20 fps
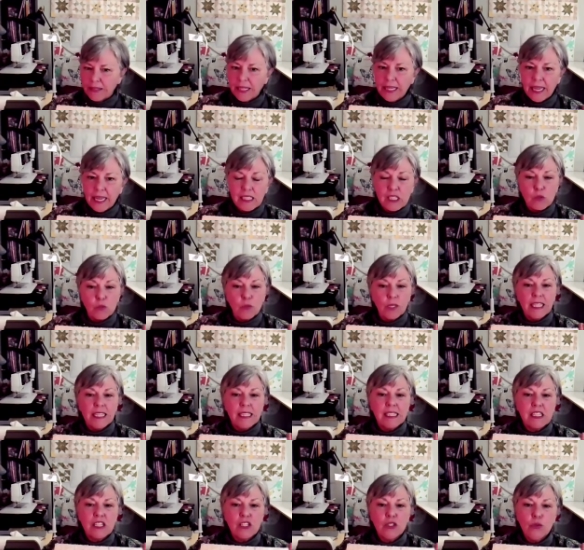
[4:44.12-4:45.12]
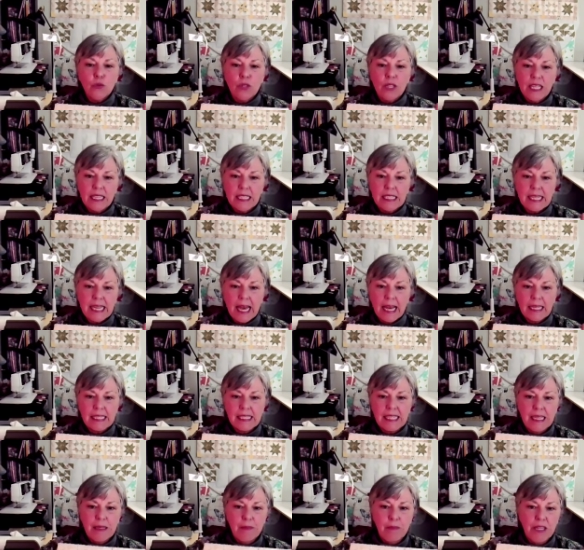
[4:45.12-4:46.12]
The next one is to do the exact
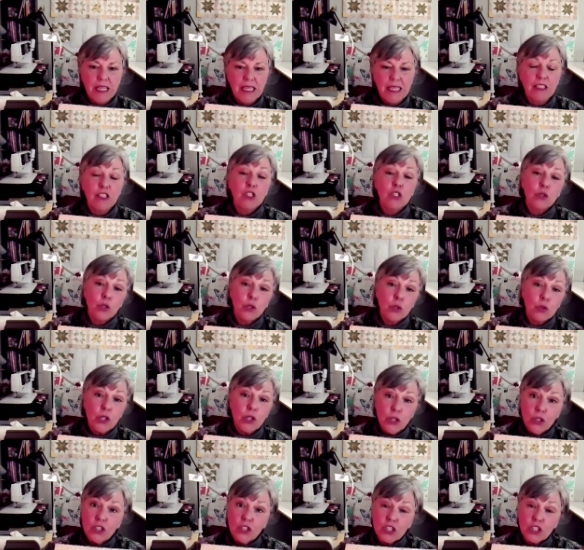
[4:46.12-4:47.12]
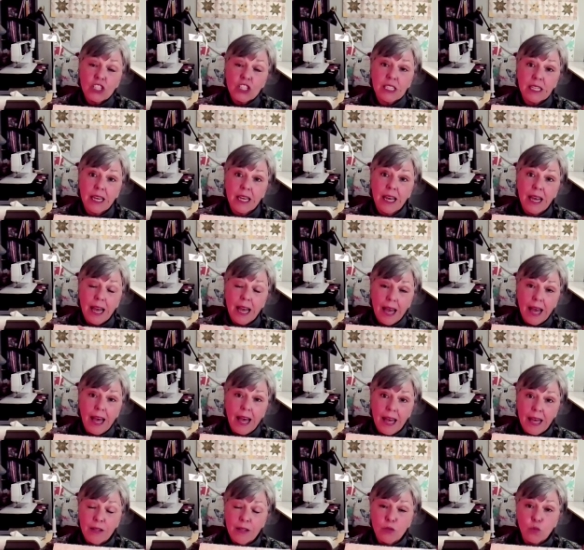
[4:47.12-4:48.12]
same thing. So you could just
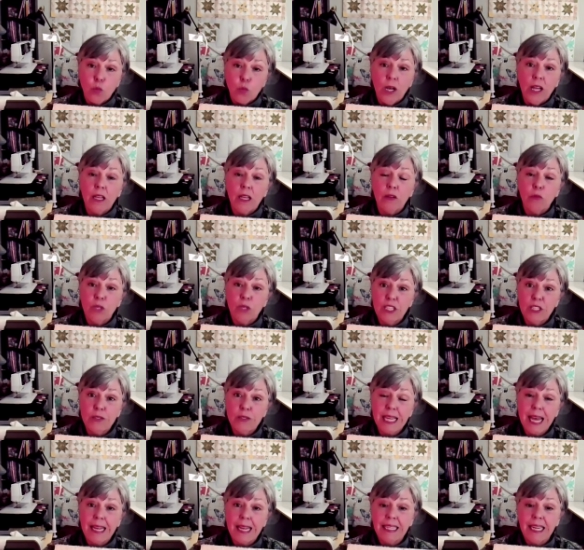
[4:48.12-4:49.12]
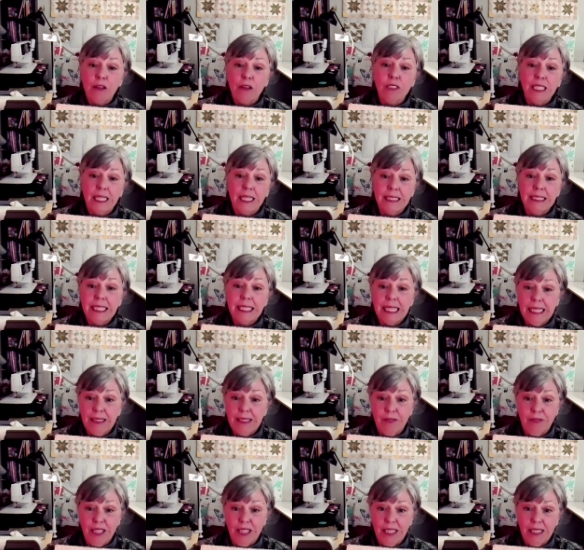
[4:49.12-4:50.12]
as well when you sat down done 10
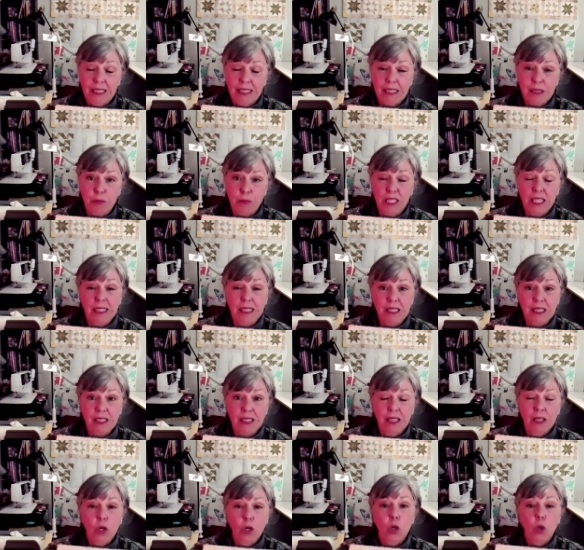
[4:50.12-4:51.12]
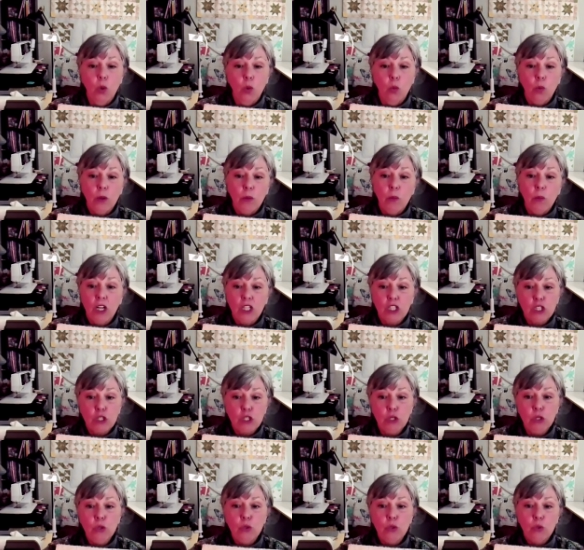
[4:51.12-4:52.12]
of these because we want
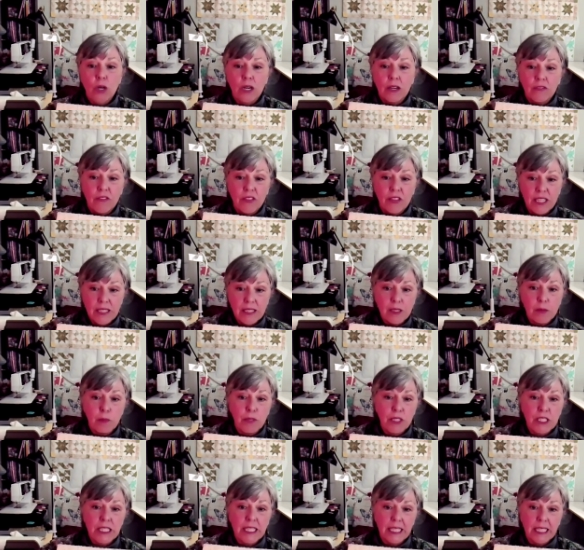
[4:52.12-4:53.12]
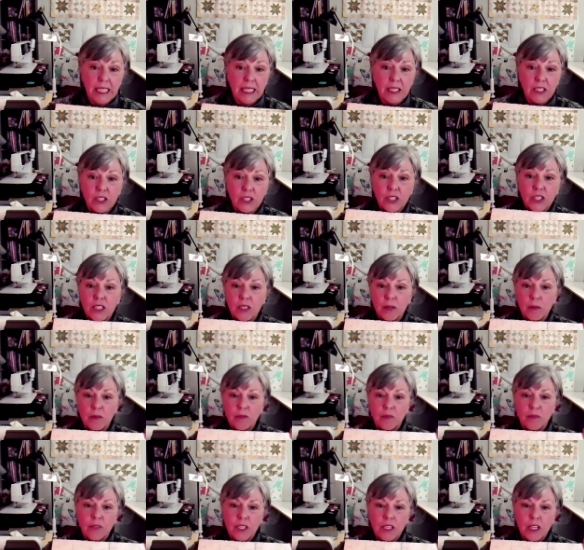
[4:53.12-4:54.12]
two of this particular
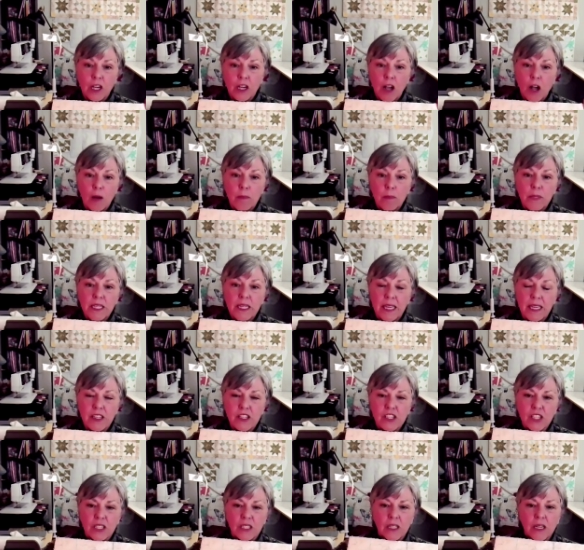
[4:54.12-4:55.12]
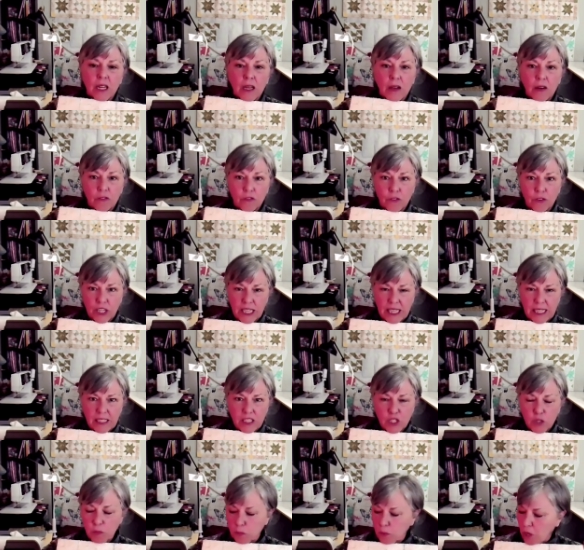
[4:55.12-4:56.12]
combination for
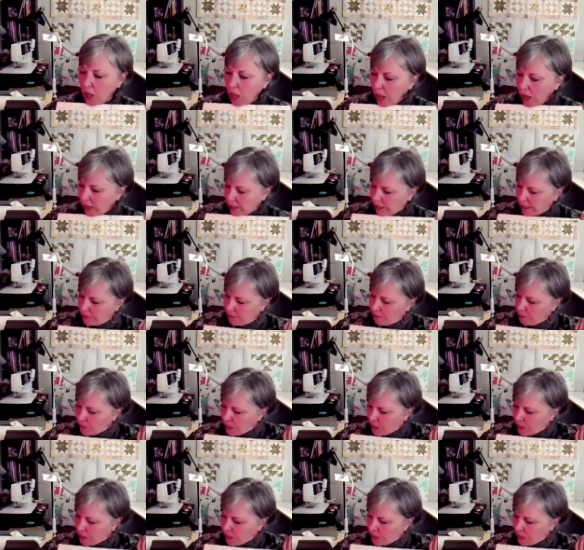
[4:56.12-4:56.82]
each block.